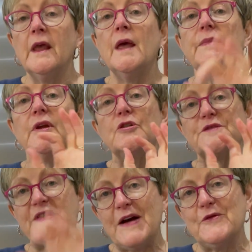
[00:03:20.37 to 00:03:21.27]
because
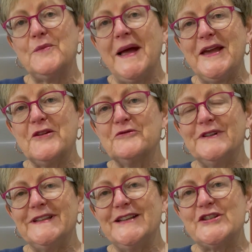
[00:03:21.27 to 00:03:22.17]
that will make it
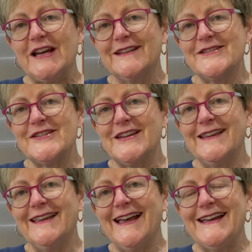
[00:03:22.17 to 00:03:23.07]
really
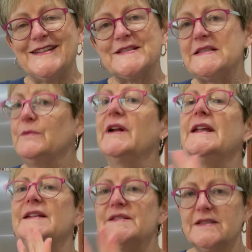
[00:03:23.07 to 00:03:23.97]
challenging and someone
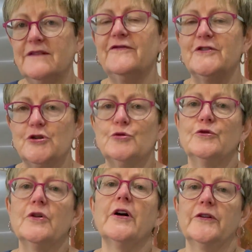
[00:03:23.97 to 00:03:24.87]
is for
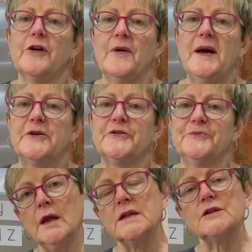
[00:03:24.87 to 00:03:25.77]
sure going to go out.
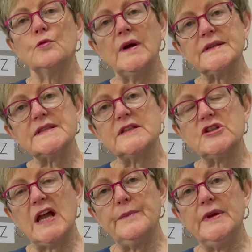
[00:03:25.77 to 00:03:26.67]
So once the
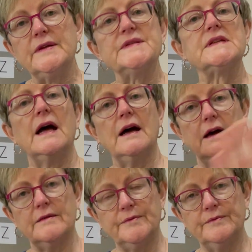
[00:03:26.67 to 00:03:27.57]
champions
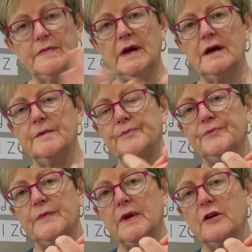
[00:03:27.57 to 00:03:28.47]
are
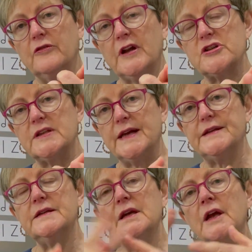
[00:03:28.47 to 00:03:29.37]

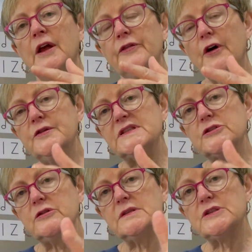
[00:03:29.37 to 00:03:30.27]
congratulated, those
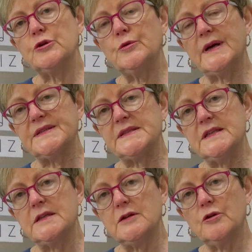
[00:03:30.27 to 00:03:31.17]
students who are
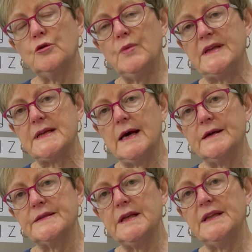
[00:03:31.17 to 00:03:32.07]
seated and who went
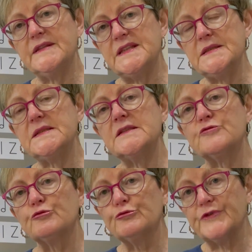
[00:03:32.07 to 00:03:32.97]
out, this is
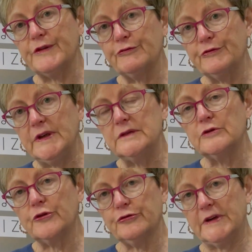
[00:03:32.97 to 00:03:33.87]
the real
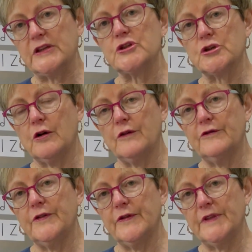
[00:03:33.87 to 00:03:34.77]
crunch
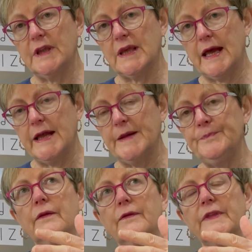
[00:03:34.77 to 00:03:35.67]
of the
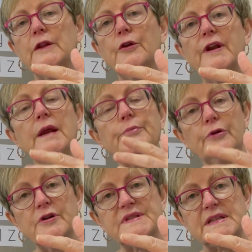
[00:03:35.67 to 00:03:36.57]
game. The learning
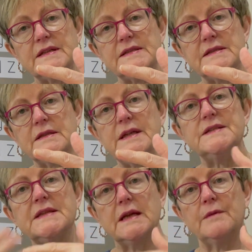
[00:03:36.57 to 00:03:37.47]
process is
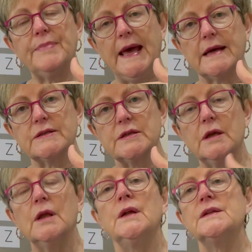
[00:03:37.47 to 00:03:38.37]
then unpacked.
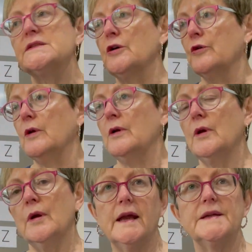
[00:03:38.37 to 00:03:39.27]
So
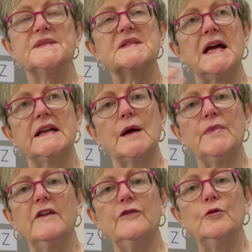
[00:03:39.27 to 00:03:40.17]
stand up
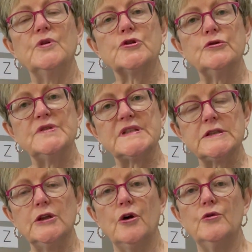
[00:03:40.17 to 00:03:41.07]
if you were too
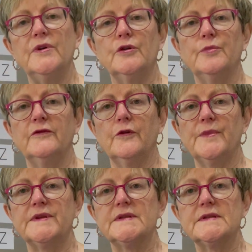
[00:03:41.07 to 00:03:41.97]
slow with your
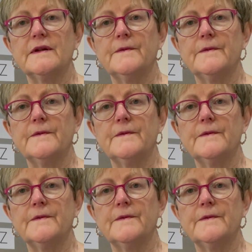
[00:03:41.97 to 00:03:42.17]
performance,